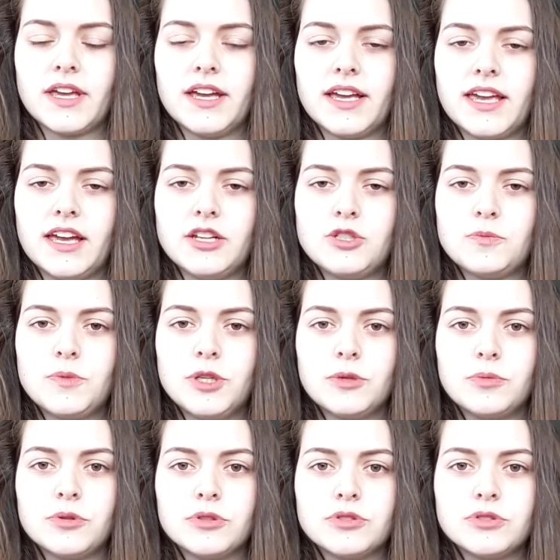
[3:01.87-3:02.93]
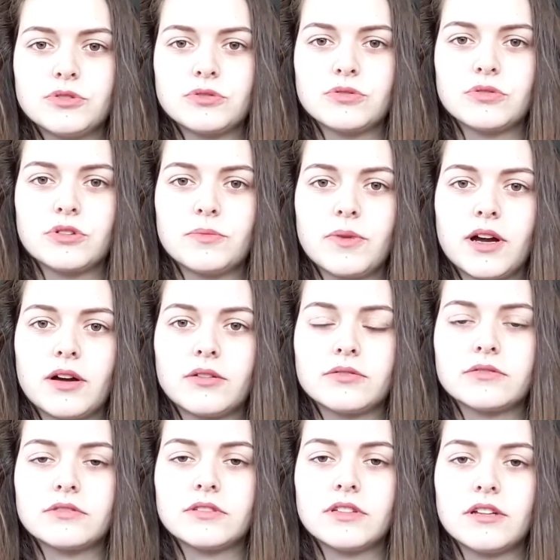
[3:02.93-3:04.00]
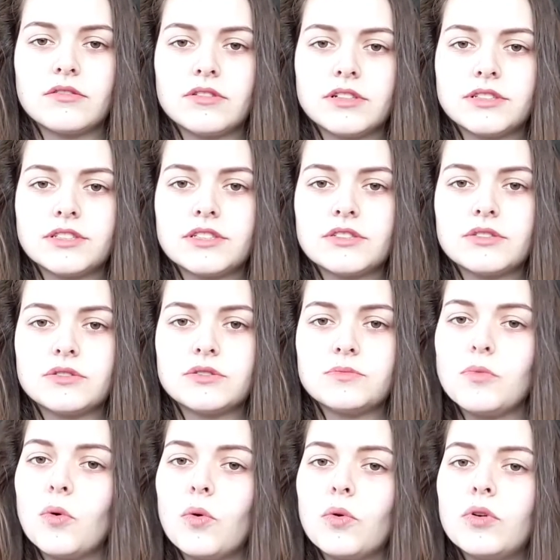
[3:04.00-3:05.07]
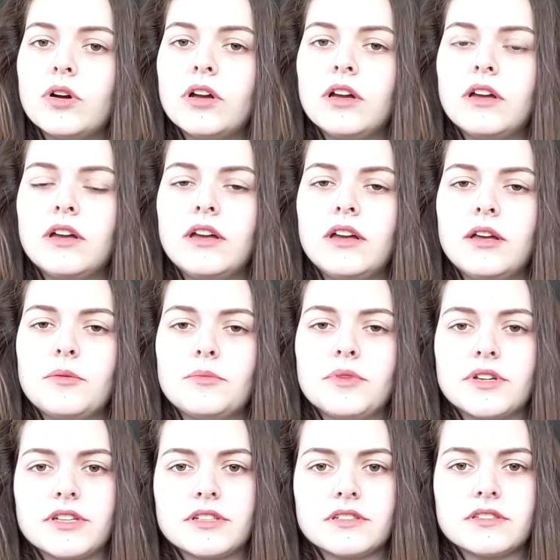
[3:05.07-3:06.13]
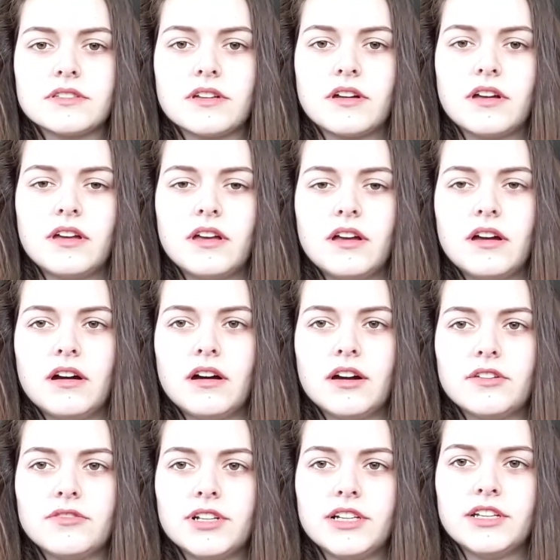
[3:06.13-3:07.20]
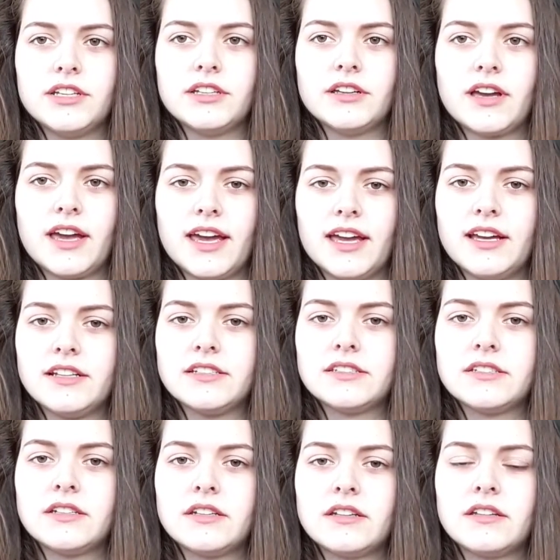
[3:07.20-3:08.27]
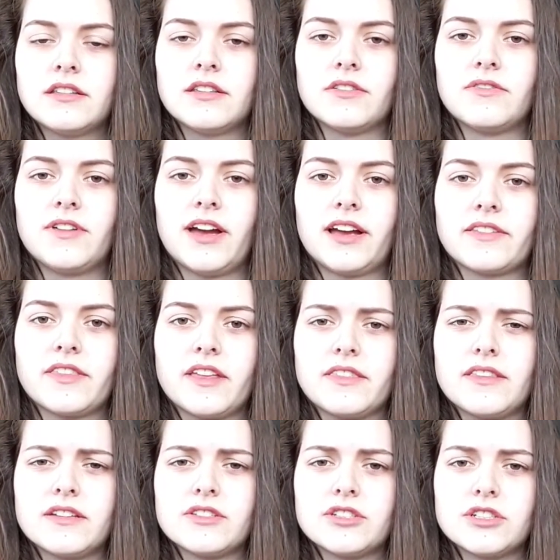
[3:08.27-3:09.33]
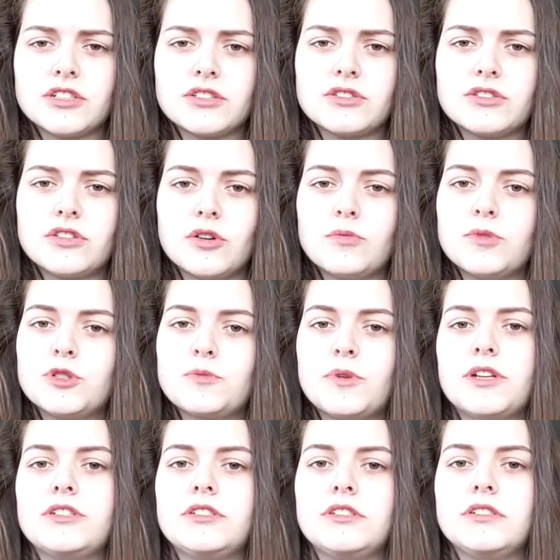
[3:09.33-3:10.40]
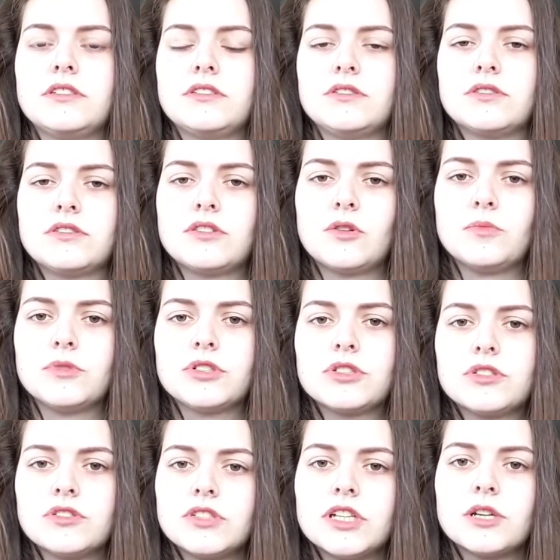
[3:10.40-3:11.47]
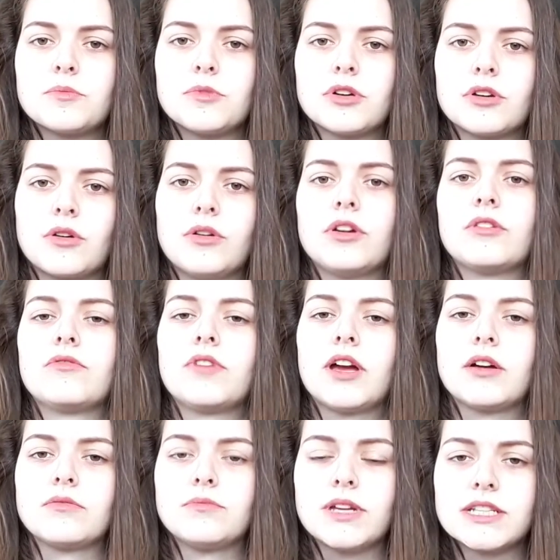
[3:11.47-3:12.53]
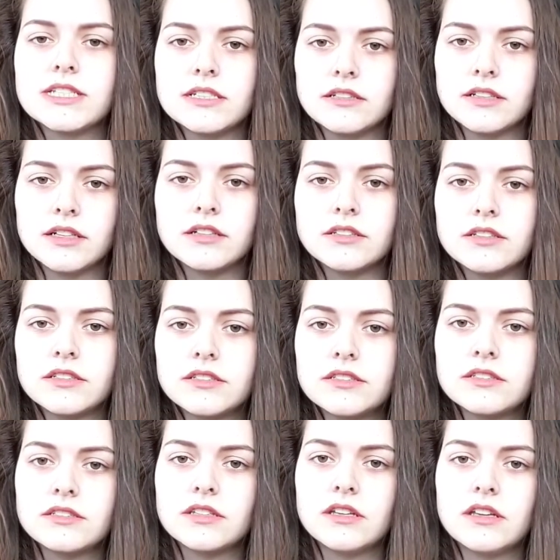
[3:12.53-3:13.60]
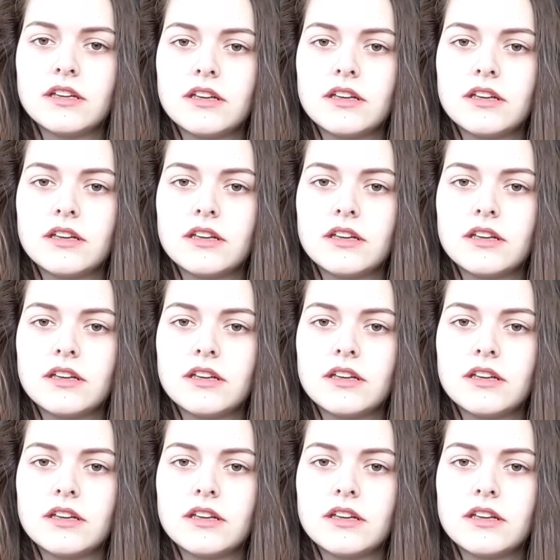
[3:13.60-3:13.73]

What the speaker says: engage people to talk about their illnesses more, because I really hate the fact that there's still so much prejudice and so much stigma going around mental illness,